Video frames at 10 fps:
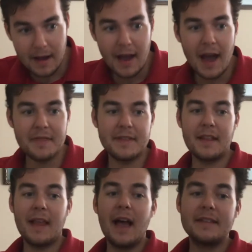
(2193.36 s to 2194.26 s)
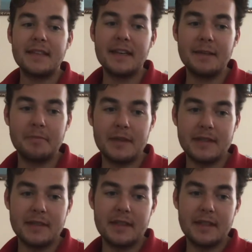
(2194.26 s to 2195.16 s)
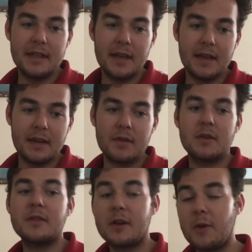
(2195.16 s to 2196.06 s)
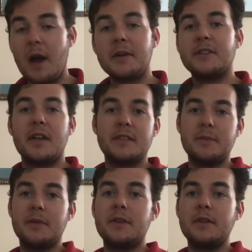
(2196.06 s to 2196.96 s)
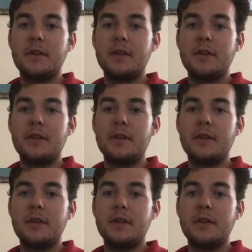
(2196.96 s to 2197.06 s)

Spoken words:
And then the last type is the ground adjustable,